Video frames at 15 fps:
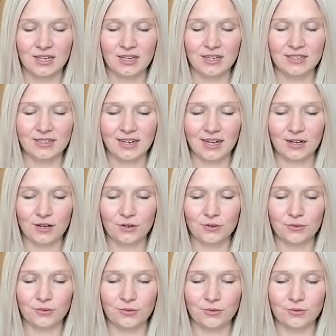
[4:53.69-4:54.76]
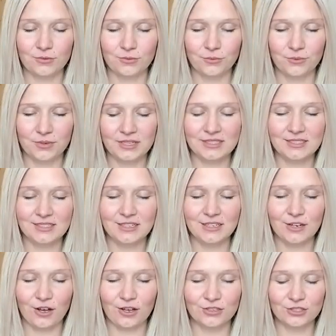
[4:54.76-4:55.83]
Now we see
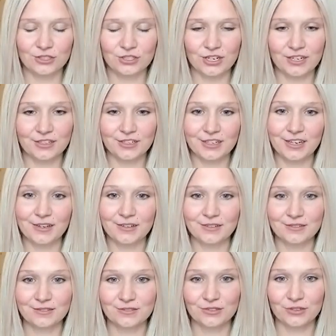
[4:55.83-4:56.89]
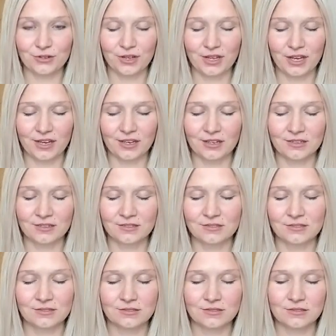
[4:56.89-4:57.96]
Australia, okay?
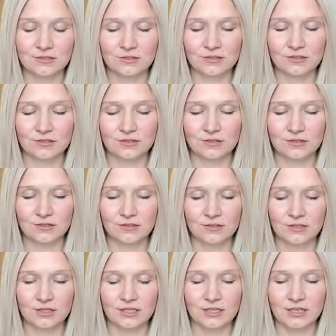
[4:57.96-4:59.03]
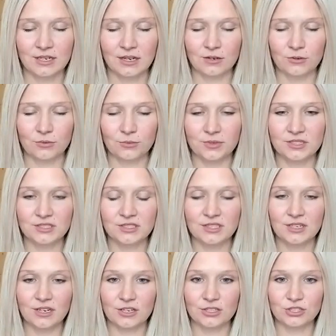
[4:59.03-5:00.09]
Now we
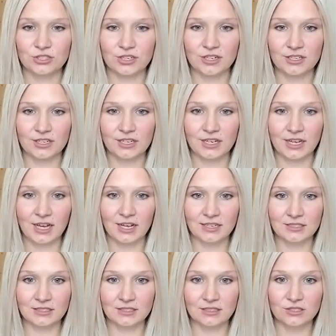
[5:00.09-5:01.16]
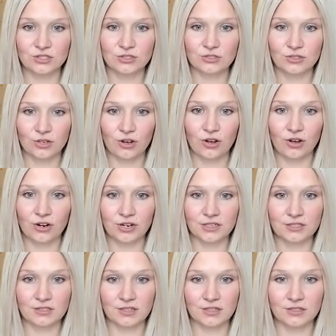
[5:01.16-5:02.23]
see Australia as this
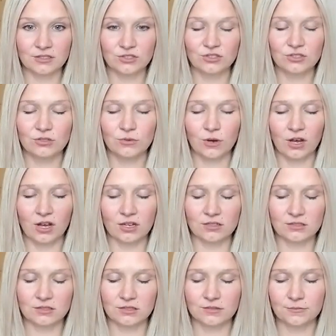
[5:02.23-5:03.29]
heart that is too hot.